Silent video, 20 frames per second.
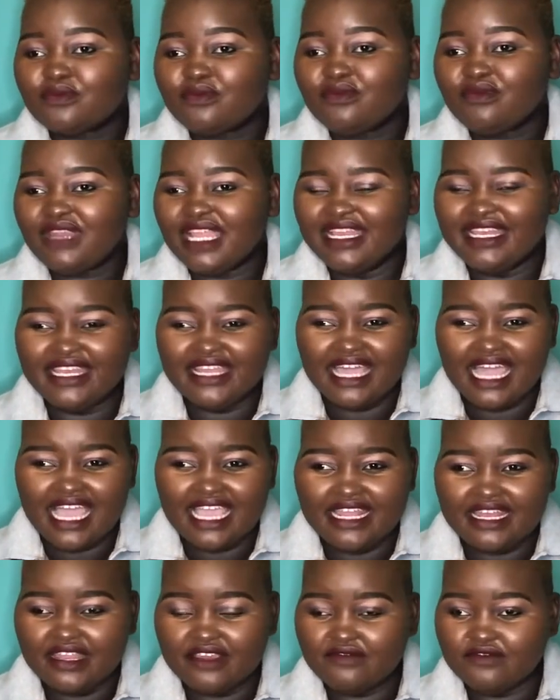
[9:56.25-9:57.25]
high
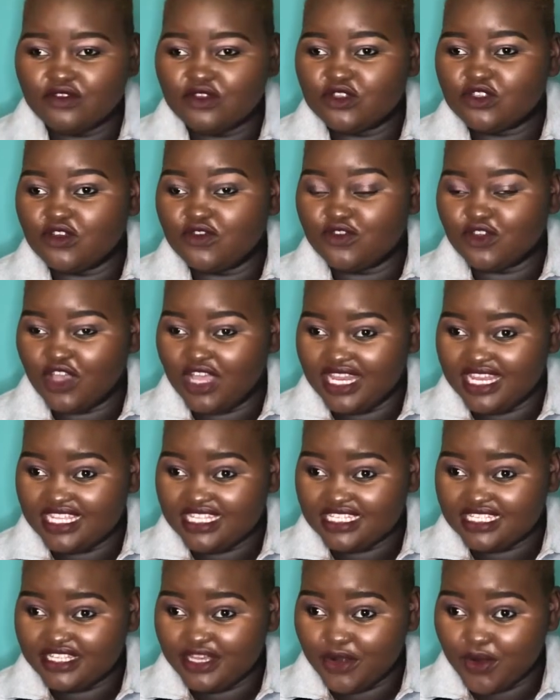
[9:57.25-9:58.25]
levels of
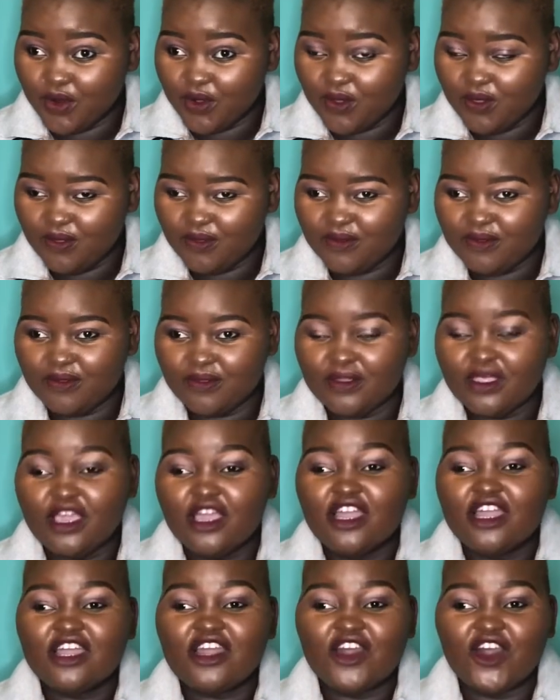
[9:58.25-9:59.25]
cholesterol
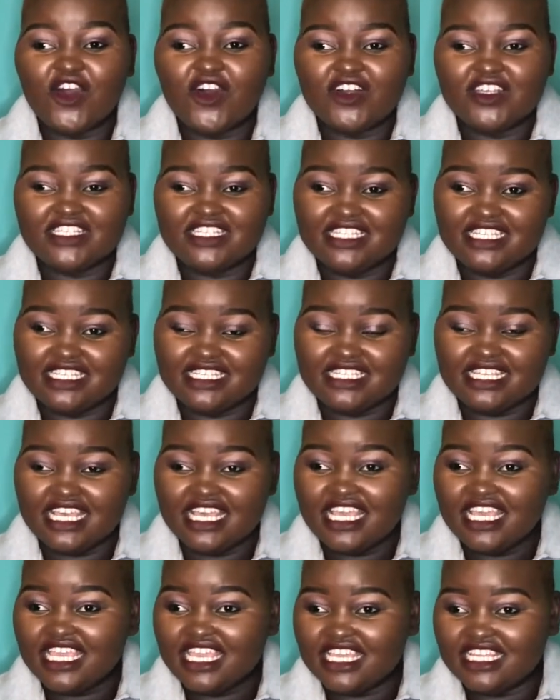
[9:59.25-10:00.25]
causes
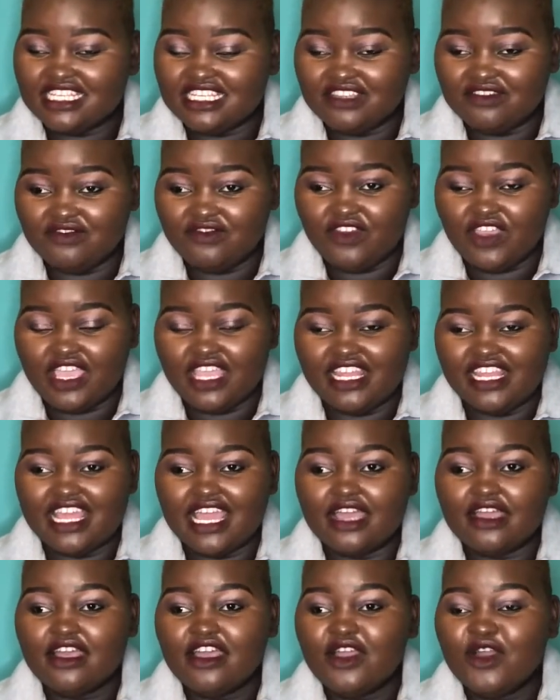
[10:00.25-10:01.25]
kidney failure.
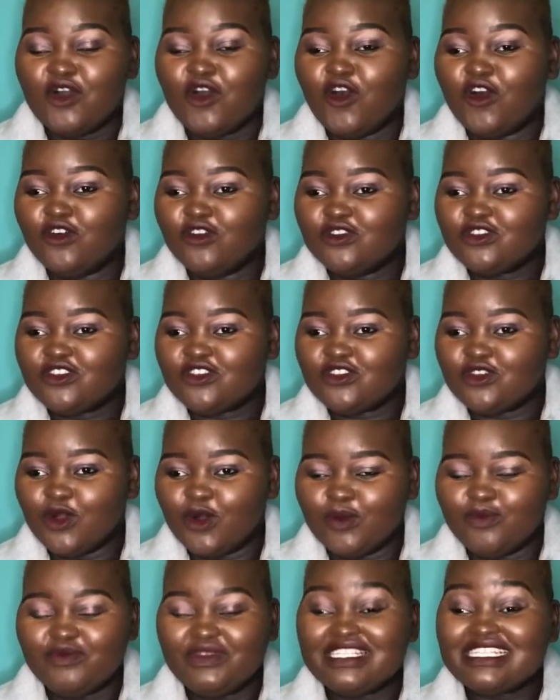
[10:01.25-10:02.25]

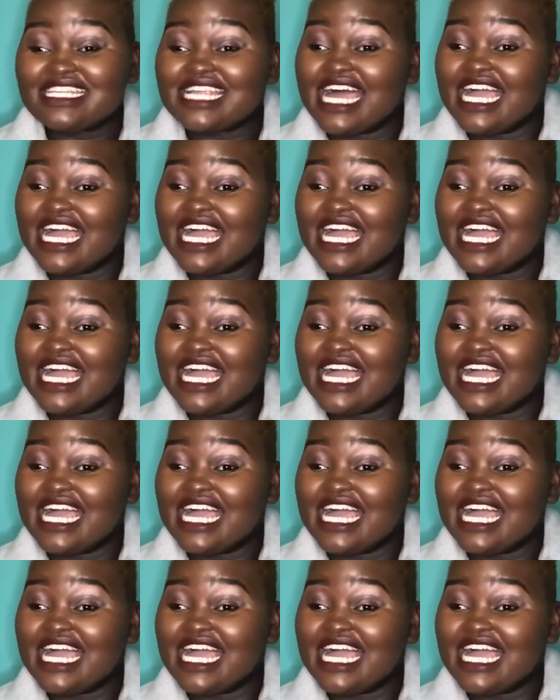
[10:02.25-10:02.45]
Also, drug